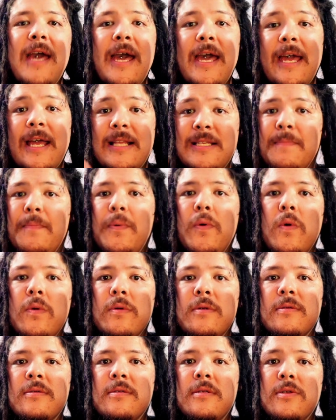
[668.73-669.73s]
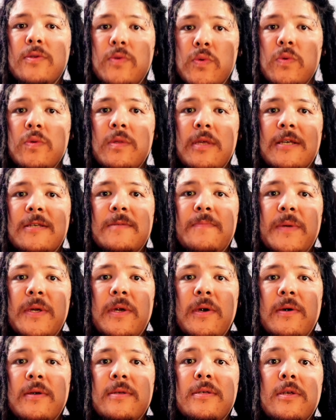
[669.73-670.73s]
It's important to do this
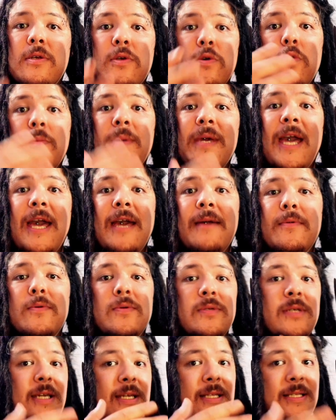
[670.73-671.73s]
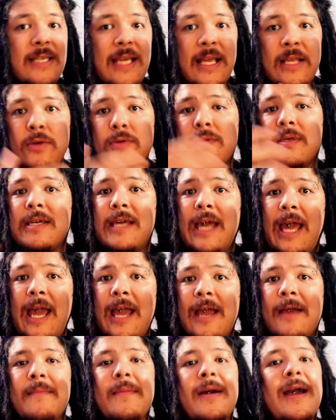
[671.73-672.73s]
because you'll be able to continue the
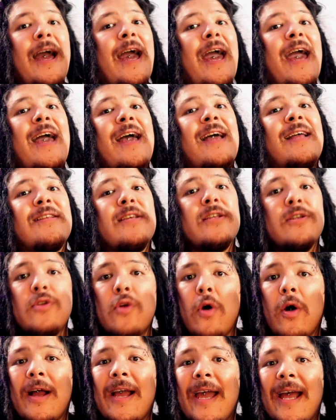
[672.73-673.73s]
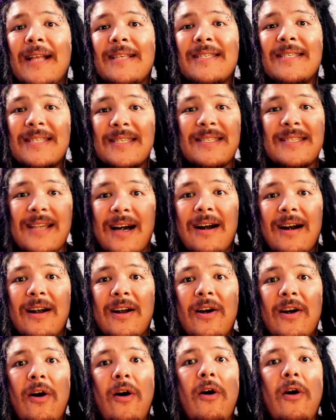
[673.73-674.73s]
game and not get
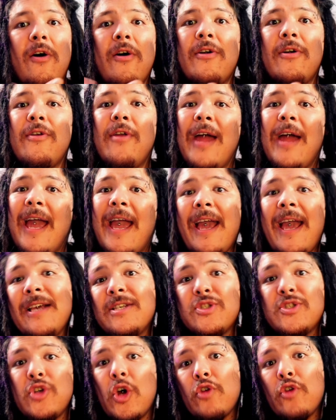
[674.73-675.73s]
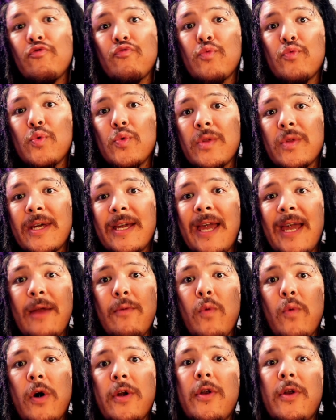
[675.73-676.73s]
stuck on a certain ruling and
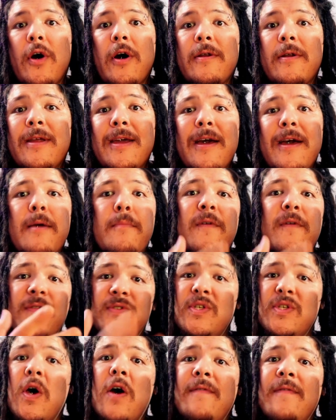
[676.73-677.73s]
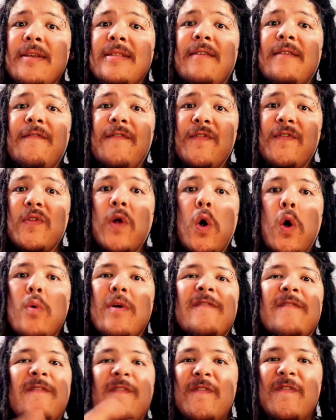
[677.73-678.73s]
whatnot, preserving the flow
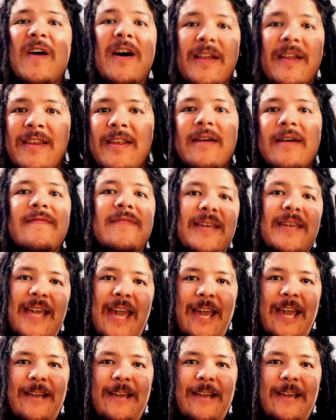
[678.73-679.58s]
and fun of the game.